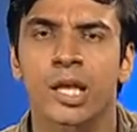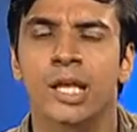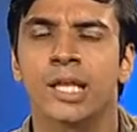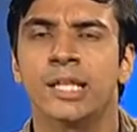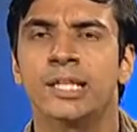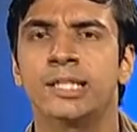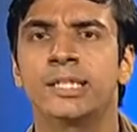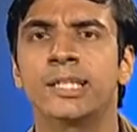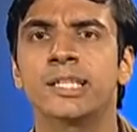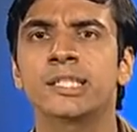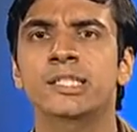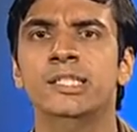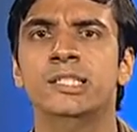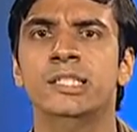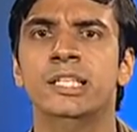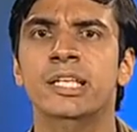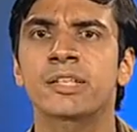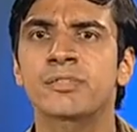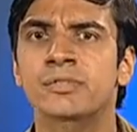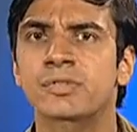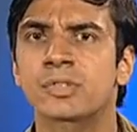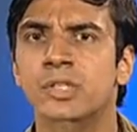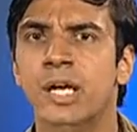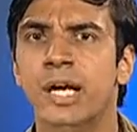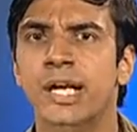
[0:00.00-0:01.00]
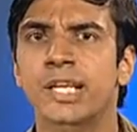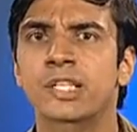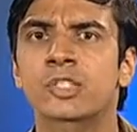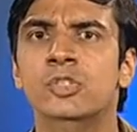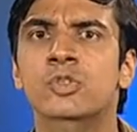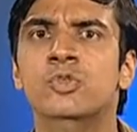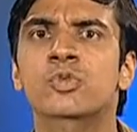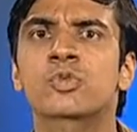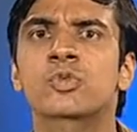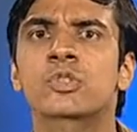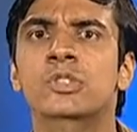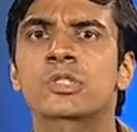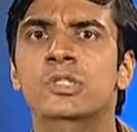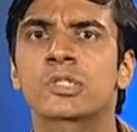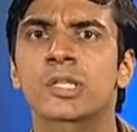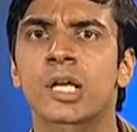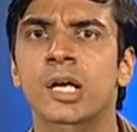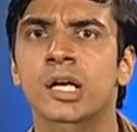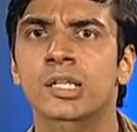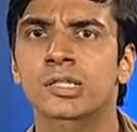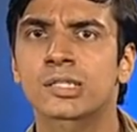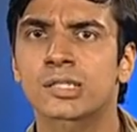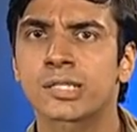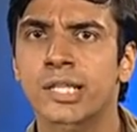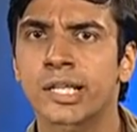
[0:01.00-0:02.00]
This gives rise to
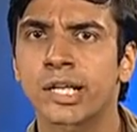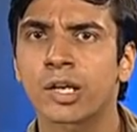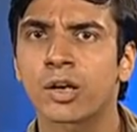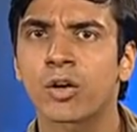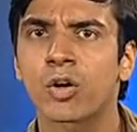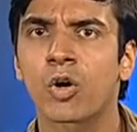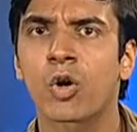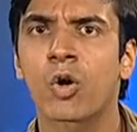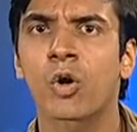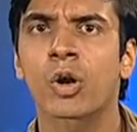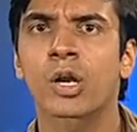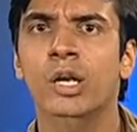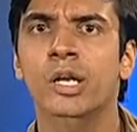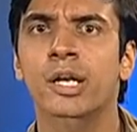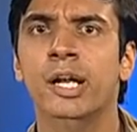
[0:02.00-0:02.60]
a thing called,